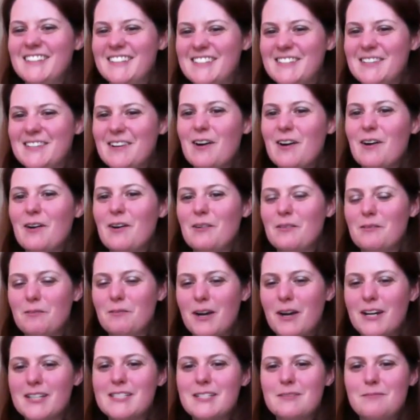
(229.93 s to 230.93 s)
So
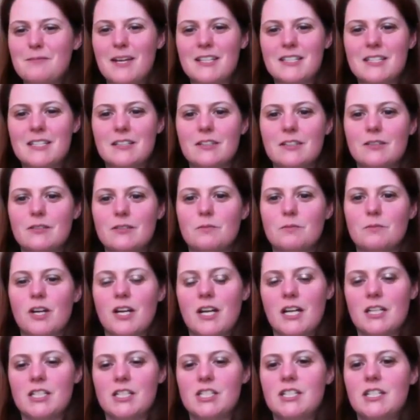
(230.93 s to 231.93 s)
Mossy Maid's a little more
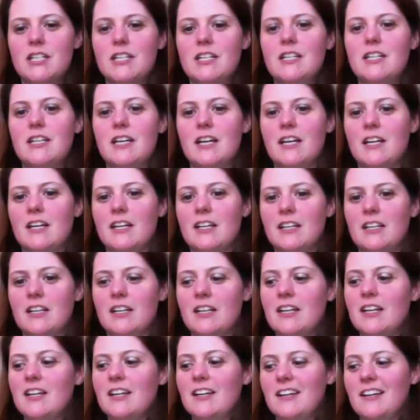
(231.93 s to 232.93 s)
catchy, and
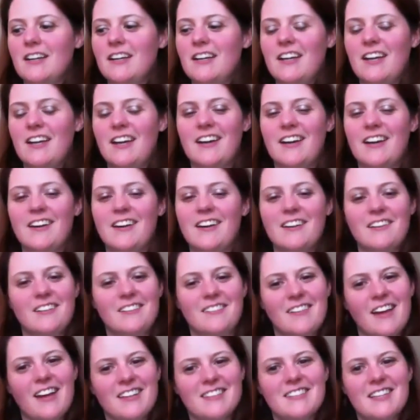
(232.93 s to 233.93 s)
yeah,
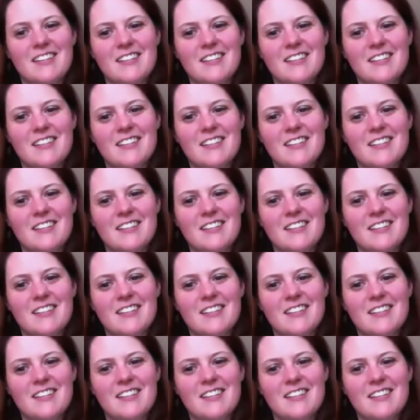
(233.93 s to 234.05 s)
I guess